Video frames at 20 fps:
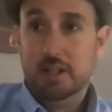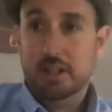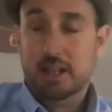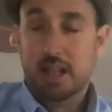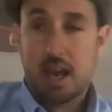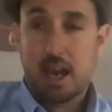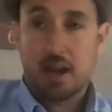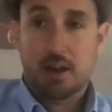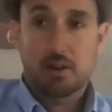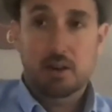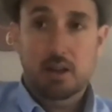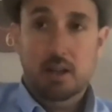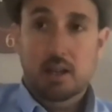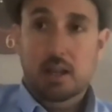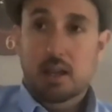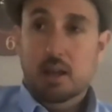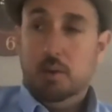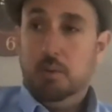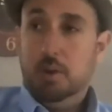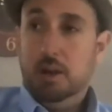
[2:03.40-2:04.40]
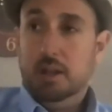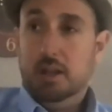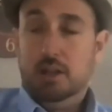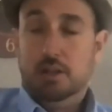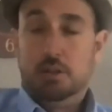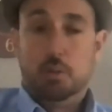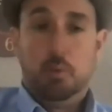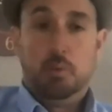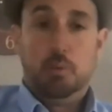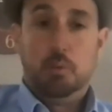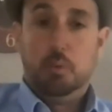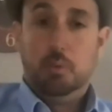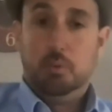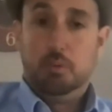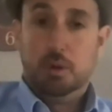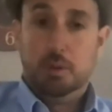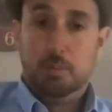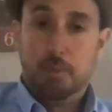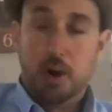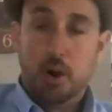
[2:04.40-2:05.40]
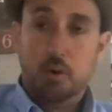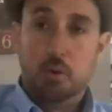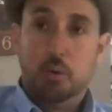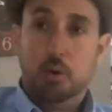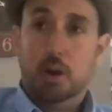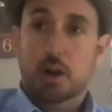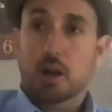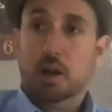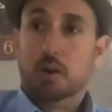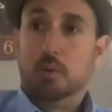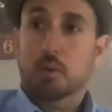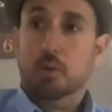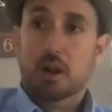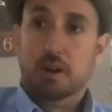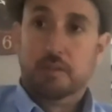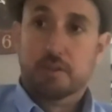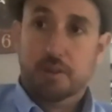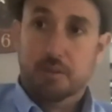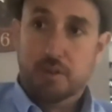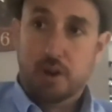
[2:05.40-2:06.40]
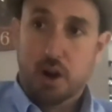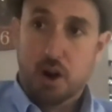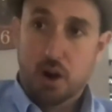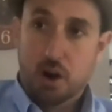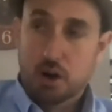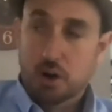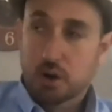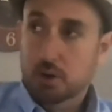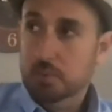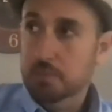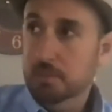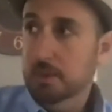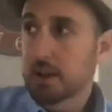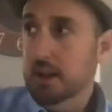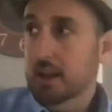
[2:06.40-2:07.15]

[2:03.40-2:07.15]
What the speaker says: at how, whether it's remote work from home,